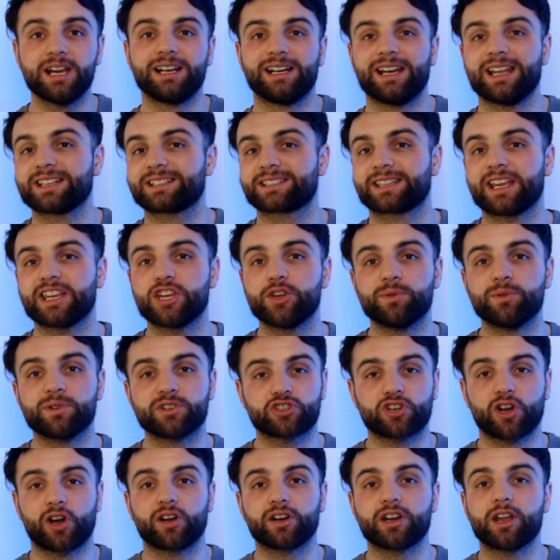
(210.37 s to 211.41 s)
Let's say you
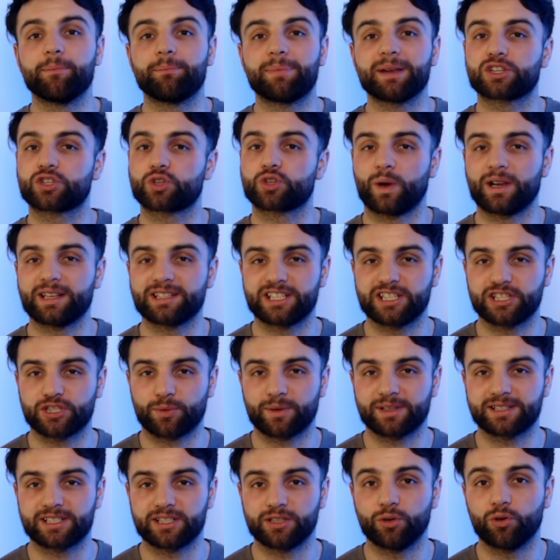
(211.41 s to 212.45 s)
enchant a big
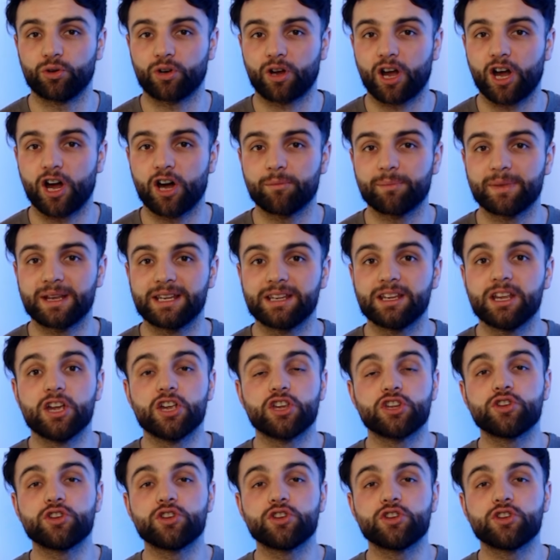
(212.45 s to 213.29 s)
20/20 orc army,